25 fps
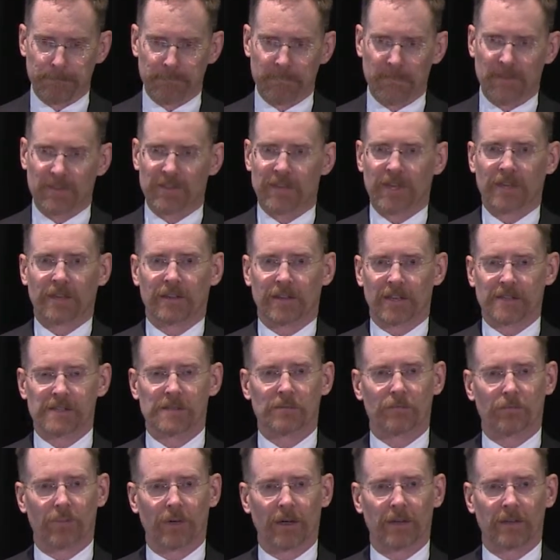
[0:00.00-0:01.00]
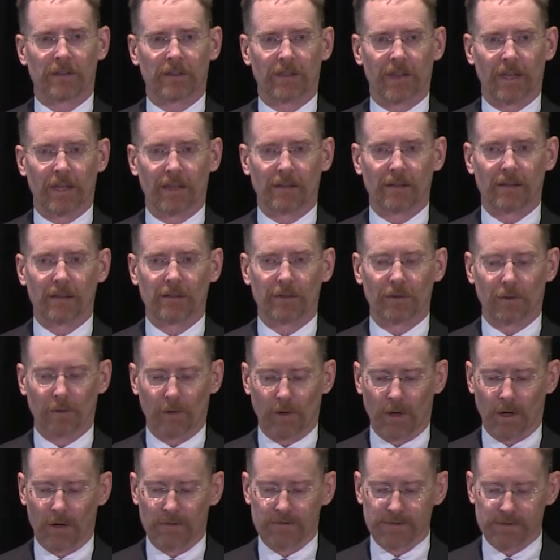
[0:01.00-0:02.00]
The thing doesn't break down, your
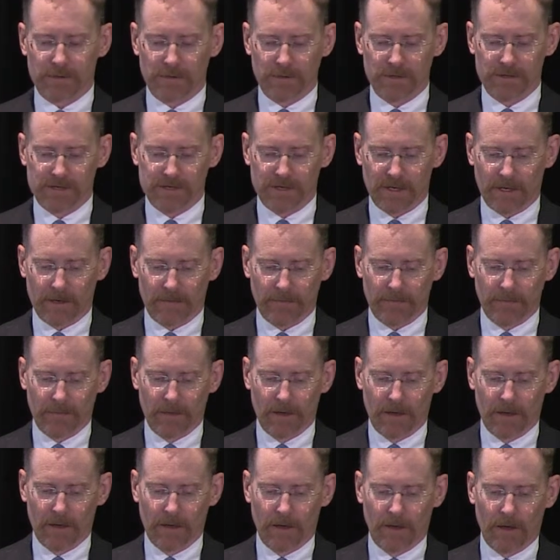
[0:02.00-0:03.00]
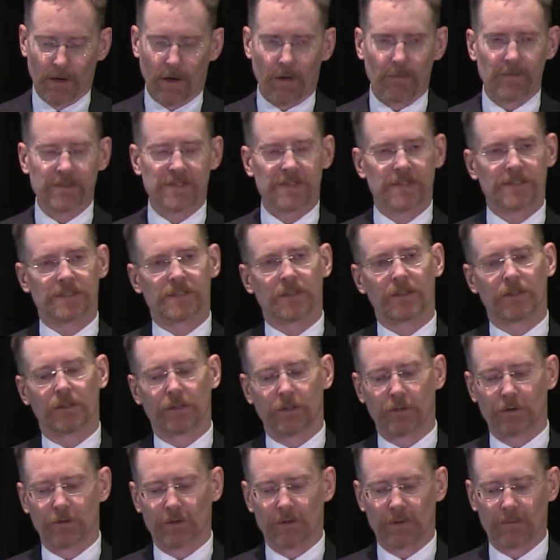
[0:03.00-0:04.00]
lives are easier. Obviously there's a
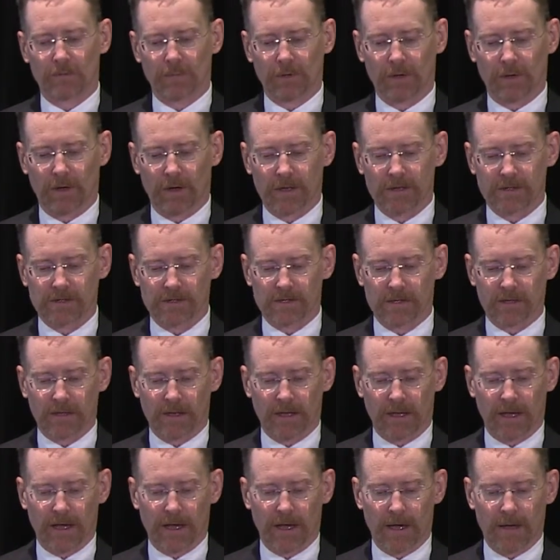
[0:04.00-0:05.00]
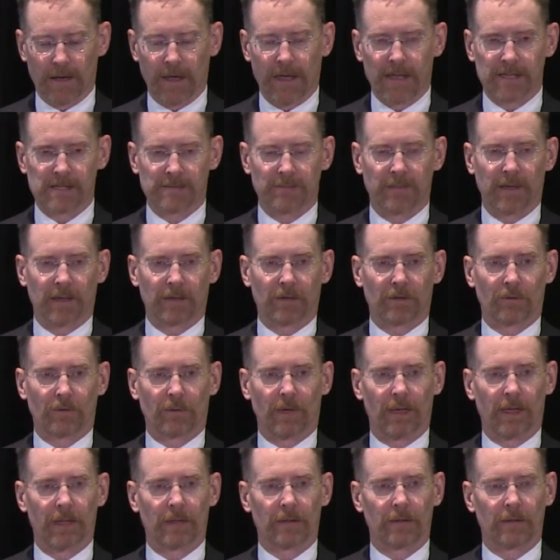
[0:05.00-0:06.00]
legal compliance aspect
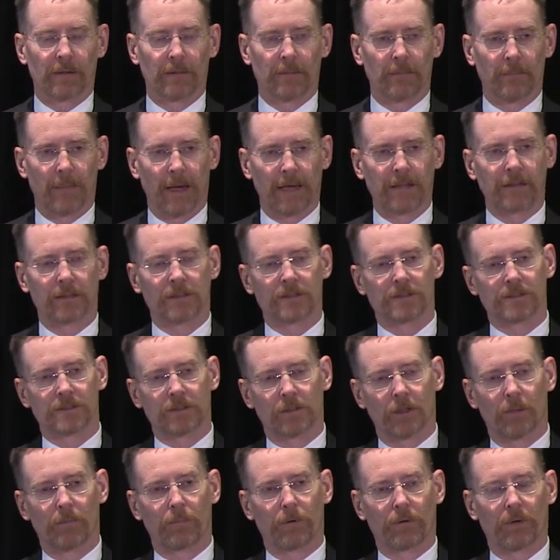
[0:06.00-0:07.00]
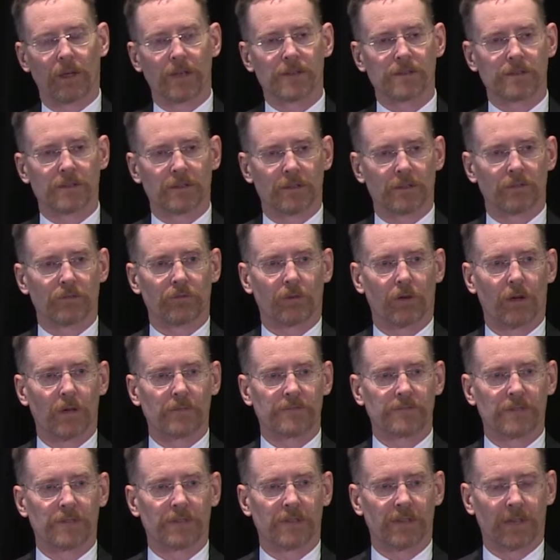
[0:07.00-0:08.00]
around maintenance and operation that
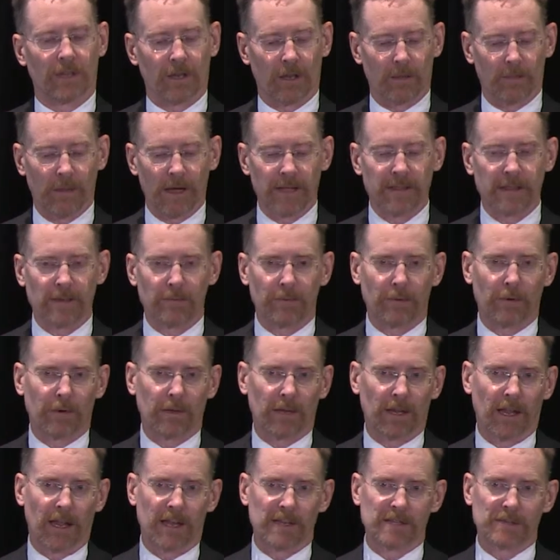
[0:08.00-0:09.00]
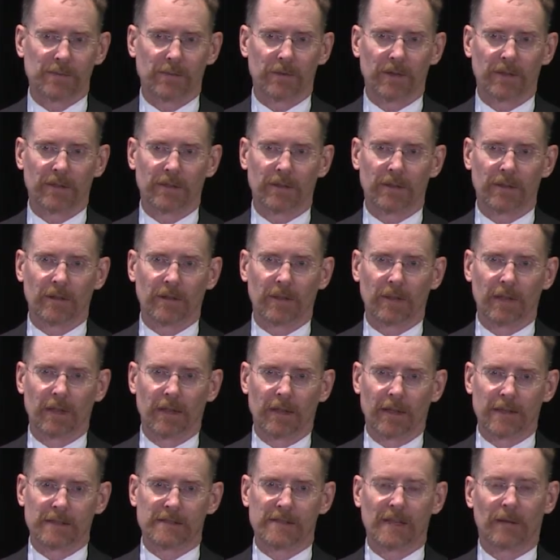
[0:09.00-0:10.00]
drives the thing. And I made the point last week that
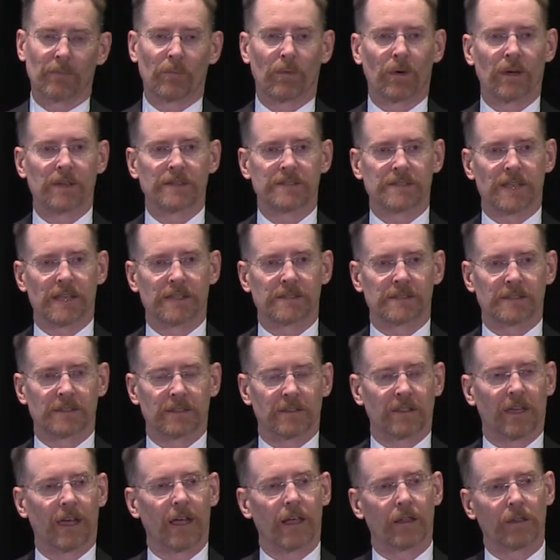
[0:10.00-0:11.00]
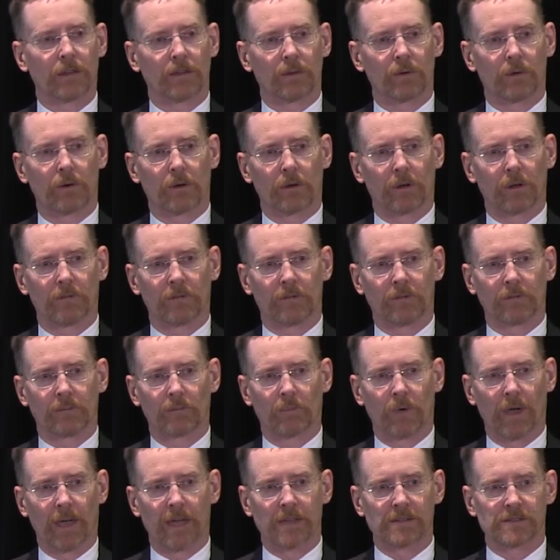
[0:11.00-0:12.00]
in some ways that's the tail that quite often
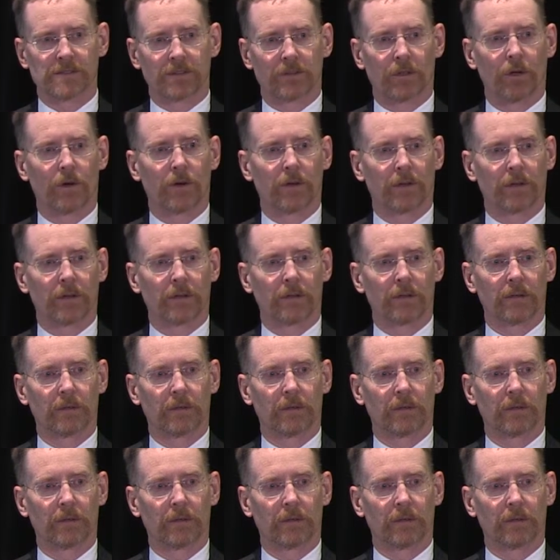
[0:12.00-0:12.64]
wags the dog